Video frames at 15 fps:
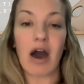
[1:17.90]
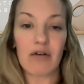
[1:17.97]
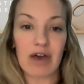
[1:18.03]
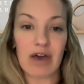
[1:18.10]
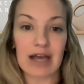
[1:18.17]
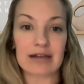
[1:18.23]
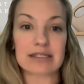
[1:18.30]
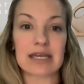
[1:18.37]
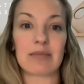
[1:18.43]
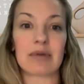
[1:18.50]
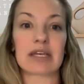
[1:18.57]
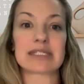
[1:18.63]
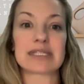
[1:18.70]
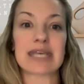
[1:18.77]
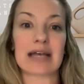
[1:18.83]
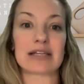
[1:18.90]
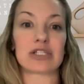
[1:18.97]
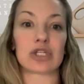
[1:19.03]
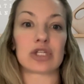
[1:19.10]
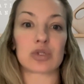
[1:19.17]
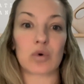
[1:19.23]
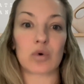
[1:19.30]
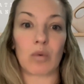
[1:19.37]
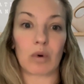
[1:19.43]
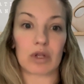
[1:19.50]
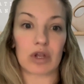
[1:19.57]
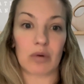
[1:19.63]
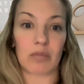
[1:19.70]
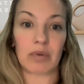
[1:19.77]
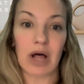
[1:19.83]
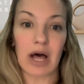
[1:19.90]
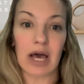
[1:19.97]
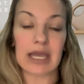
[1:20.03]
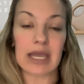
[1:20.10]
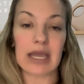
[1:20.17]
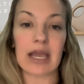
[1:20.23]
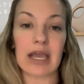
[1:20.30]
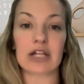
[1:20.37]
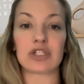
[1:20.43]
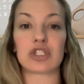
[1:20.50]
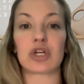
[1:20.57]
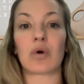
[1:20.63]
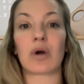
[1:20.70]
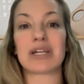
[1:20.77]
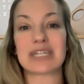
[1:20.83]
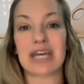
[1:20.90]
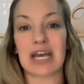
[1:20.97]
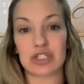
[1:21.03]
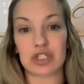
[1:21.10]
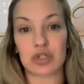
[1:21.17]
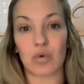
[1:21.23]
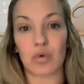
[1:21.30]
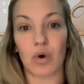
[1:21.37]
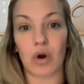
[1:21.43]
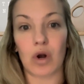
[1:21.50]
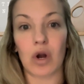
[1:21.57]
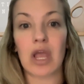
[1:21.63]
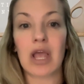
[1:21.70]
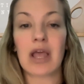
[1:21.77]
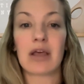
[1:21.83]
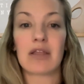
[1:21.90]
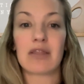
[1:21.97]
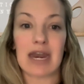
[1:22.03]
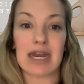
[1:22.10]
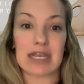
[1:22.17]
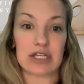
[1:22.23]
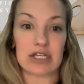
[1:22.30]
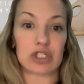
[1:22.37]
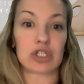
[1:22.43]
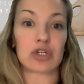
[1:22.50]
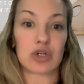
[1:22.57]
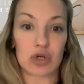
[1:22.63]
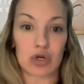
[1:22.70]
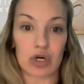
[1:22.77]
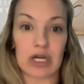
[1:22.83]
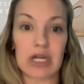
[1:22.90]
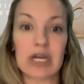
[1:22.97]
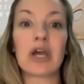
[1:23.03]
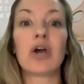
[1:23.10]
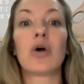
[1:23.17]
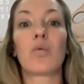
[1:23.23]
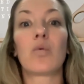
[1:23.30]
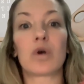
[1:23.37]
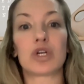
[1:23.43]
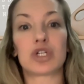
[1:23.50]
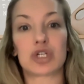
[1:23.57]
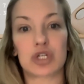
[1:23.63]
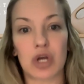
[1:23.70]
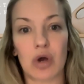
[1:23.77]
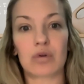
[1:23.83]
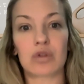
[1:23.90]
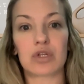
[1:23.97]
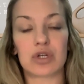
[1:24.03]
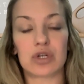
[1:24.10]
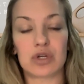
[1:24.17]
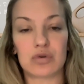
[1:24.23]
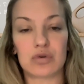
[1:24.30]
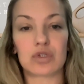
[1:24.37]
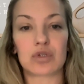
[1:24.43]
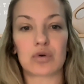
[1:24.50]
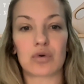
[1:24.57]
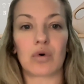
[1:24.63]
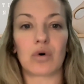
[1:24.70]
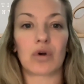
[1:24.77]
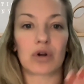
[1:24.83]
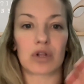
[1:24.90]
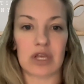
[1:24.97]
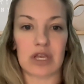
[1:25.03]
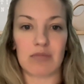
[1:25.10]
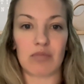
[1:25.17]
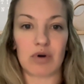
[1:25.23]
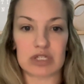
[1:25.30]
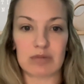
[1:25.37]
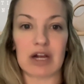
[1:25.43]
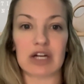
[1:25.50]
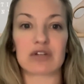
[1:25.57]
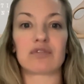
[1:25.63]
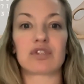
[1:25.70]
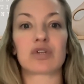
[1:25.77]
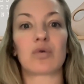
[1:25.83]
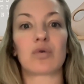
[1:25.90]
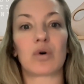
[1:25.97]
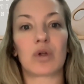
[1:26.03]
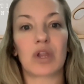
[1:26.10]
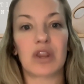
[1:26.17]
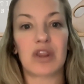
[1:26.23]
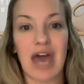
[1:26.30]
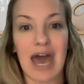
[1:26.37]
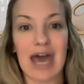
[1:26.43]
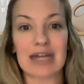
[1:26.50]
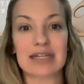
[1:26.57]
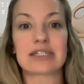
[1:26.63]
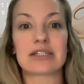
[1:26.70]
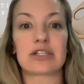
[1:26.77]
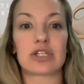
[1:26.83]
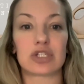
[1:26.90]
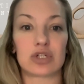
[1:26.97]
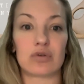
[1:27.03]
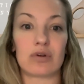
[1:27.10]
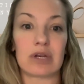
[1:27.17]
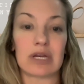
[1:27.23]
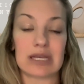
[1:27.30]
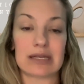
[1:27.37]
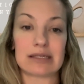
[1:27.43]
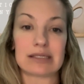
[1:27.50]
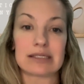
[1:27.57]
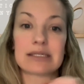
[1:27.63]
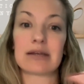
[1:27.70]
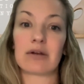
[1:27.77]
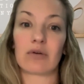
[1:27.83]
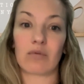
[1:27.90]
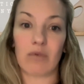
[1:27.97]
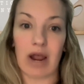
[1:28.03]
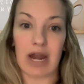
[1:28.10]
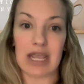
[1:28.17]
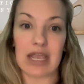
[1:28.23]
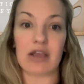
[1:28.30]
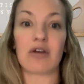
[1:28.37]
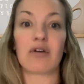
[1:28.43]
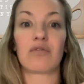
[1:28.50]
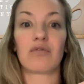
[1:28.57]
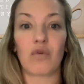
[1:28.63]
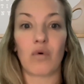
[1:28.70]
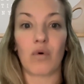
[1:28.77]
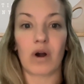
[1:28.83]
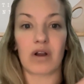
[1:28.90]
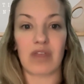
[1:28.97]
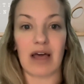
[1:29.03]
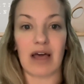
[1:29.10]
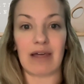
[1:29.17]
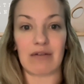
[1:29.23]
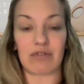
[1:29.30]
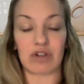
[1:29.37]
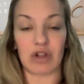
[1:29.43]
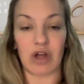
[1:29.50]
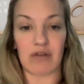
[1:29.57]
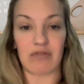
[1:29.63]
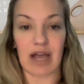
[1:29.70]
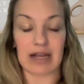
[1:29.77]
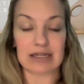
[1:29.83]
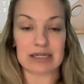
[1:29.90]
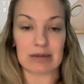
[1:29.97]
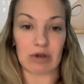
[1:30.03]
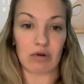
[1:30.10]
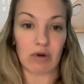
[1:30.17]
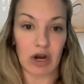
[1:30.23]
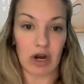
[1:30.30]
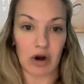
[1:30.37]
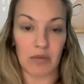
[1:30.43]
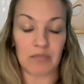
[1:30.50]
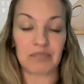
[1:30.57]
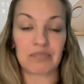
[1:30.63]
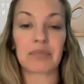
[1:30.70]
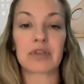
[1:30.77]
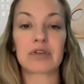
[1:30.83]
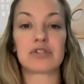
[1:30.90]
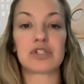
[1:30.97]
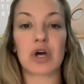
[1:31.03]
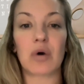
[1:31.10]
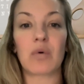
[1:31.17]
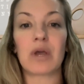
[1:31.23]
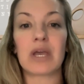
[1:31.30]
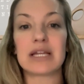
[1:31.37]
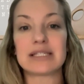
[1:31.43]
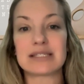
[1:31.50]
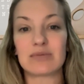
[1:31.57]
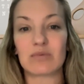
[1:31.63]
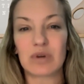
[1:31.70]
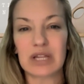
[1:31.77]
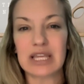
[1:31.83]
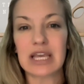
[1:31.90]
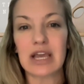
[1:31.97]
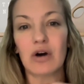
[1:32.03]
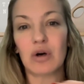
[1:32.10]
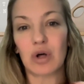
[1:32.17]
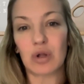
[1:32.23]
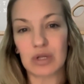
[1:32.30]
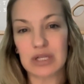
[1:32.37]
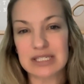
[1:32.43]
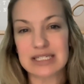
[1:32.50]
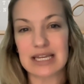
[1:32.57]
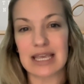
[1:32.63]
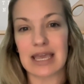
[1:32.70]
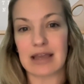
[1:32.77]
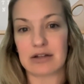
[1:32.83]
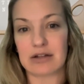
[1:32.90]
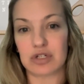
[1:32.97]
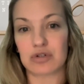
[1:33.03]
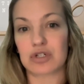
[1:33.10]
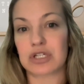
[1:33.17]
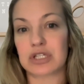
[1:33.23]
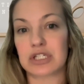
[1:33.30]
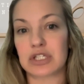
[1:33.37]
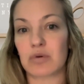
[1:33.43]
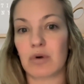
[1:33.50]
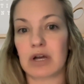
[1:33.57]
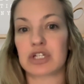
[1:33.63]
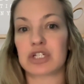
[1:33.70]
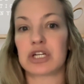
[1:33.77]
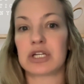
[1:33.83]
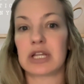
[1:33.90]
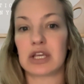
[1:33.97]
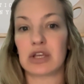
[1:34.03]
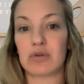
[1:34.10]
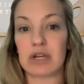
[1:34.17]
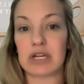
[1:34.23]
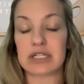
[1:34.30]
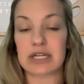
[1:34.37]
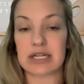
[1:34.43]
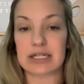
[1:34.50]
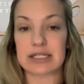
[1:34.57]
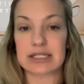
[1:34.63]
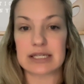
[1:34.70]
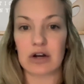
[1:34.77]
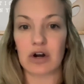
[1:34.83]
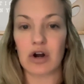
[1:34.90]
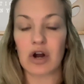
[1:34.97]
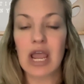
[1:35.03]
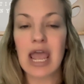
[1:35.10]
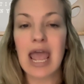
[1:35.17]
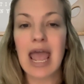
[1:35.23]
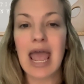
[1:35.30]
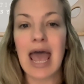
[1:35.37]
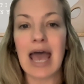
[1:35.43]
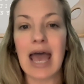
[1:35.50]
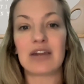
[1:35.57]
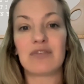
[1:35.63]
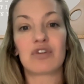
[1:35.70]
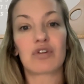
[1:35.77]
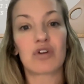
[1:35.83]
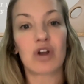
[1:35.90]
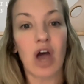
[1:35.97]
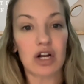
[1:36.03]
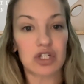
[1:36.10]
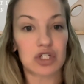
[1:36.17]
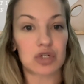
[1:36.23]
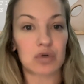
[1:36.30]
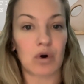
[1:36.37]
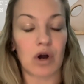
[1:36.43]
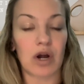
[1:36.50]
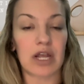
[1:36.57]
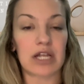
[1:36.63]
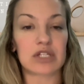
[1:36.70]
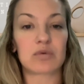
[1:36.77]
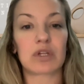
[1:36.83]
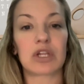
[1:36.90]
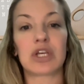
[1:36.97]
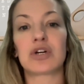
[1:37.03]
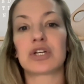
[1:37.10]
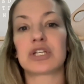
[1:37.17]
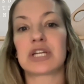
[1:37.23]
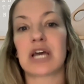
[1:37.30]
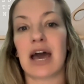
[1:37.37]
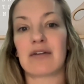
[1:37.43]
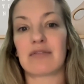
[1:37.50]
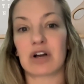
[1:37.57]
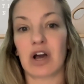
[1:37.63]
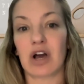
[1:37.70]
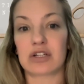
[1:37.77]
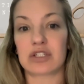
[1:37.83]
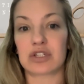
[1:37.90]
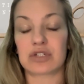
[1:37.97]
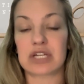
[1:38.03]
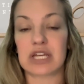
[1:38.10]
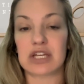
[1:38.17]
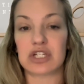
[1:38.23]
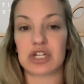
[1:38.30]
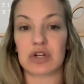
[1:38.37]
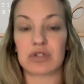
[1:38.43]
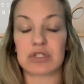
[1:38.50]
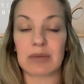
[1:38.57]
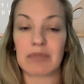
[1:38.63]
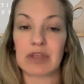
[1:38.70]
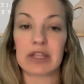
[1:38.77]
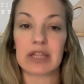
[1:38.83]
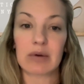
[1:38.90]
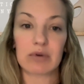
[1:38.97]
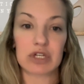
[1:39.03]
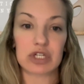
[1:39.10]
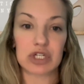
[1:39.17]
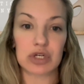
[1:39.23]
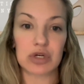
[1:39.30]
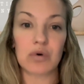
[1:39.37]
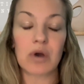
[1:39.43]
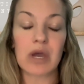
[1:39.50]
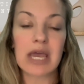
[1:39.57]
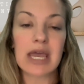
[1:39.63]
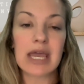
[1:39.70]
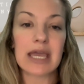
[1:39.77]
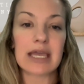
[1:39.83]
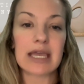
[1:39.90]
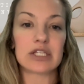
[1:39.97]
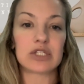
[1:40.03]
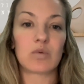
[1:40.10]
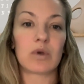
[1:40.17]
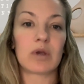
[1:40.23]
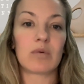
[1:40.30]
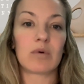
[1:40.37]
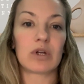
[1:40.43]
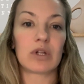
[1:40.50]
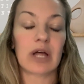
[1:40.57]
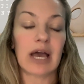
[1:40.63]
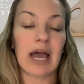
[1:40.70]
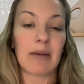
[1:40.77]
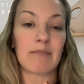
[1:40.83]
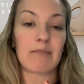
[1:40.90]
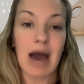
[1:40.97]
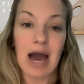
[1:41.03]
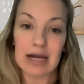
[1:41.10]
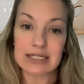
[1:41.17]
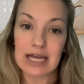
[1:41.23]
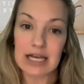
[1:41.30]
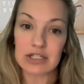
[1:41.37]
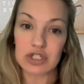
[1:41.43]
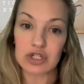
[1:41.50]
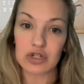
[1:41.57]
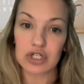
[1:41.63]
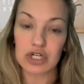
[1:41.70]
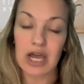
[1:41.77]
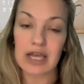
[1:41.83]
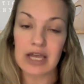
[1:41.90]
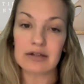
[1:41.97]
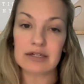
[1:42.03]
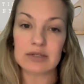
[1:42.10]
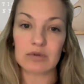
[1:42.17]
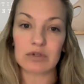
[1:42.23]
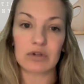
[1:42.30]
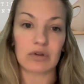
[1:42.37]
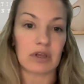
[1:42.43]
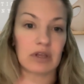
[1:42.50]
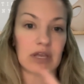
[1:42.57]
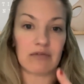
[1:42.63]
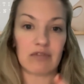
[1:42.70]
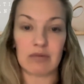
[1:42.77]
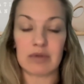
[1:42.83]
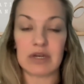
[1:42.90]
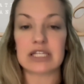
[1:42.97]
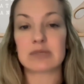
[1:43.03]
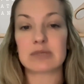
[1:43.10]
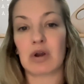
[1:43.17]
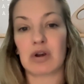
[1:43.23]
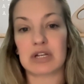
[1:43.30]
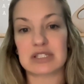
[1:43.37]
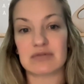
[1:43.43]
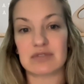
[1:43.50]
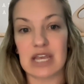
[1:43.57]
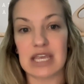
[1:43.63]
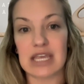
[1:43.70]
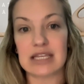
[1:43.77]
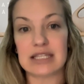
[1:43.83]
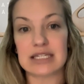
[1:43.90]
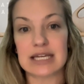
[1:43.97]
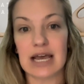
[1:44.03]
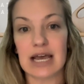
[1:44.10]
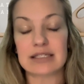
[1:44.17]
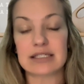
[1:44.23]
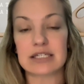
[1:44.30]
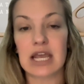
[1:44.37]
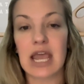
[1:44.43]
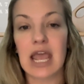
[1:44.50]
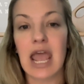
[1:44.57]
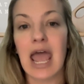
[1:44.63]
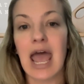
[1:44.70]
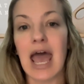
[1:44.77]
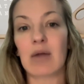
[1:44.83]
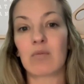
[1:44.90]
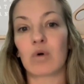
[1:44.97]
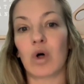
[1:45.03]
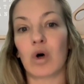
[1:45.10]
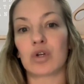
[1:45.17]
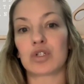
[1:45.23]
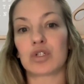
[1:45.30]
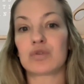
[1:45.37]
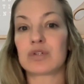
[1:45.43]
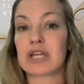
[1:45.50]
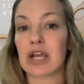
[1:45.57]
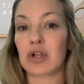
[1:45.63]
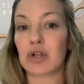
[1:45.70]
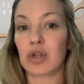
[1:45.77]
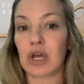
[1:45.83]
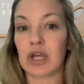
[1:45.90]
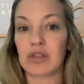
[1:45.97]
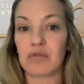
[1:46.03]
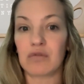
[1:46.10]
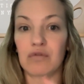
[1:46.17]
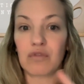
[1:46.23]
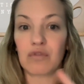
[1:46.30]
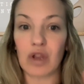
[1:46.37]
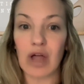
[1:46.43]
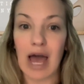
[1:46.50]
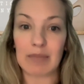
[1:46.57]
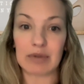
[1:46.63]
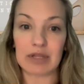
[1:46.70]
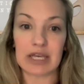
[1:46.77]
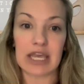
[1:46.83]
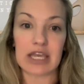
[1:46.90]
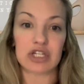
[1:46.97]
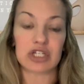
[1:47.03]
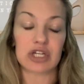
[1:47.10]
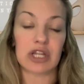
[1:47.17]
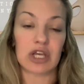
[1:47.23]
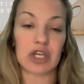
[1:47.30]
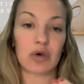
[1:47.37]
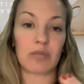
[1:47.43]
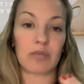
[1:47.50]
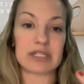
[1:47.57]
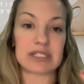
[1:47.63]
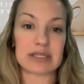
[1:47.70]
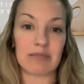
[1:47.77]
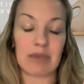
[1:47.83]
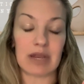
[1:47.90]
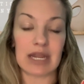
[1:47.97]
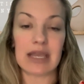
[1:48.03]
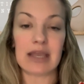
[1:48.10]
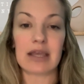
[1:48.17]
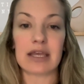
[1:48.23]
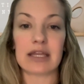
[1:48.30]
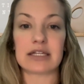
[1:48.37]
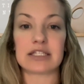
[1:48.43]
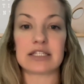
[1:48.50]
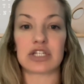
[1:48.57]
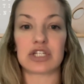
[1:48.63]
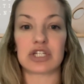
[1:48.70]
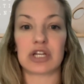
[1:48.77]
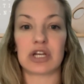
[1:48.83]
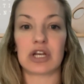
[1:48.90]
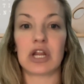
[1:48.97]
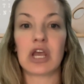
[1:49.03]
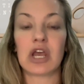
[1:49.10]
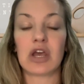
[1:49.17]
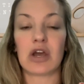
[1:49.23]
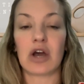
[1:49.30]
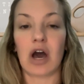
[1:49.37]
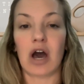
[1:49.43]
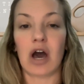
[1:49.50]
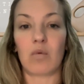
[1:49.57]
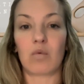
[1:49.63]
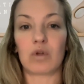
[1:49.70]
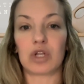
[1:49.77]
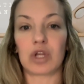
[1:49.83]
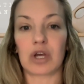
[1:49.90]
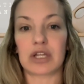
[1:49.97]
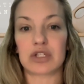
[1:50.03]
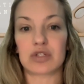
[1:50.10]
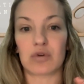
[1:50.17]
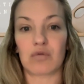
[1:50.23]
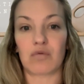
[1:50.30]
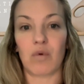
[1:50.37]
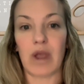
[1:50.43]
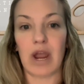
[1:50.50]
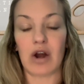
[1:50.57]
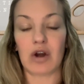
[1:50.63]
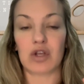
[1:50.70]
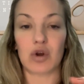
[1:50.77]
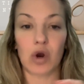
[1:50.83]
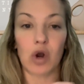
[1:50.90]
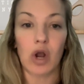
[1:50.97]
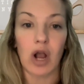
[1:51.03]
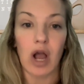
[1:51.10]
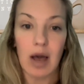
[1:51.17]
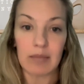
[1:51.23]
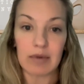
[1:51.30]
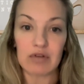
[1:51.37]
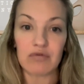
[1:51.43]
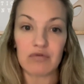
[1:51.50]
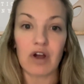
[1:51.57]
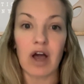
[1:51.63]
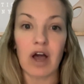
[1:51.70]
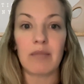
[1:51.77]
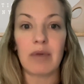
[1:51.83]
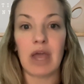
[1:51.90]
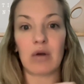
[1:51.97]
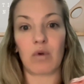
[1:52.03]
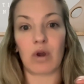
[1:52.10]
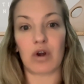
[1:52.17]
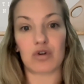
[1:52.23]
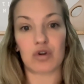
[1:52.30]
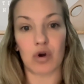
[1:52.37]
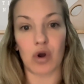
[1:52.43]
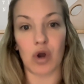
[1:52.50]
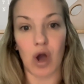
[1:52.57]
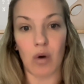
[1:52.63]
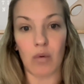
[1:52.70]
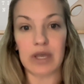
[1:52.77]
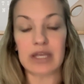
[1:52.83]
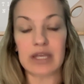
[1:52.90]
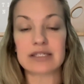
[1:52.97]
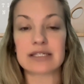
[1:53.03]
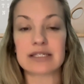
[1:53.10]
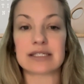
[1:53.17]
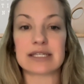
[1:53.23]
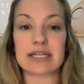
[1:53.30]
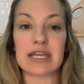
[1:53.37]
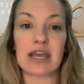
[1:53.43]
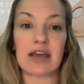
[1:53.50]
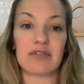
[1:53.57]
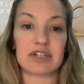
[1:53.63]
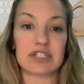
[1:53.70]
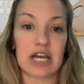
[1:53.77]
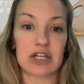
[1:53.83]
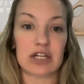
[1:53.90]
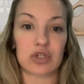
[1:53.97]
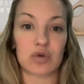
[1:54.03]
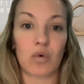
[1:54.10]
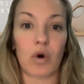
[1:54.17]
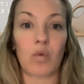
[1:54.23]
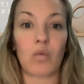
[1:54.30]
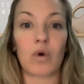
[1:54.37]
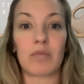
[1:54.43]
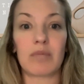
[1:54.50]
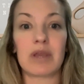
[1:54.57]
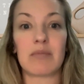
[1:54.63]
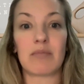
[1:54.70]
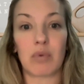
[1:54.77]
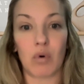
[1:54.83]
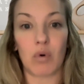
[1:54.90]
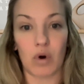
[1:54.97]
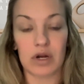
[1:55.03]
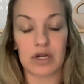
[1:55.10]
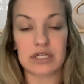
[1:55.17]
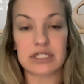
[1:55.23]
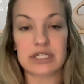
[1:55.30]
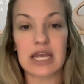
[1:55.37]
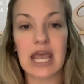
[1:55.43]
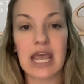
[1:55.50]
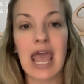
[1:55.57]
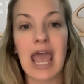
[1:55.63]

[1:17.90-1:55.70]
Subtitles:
of academics as the school where they're applying. And so a test score that is good would show the new school or the prospective school that the student is ready for that level of academic rigor. So it's really a holistic answer to this question that you need to consider. And if you're not sure, it's really good to have a consultation. Something that we do is we will mock test your child. We'll give them an experience of taking the test. And we'll also take a look at the full application that you'll be submitting. In addition, we'll look at sort of where you're coming from and where you're going to see if a test score would be important,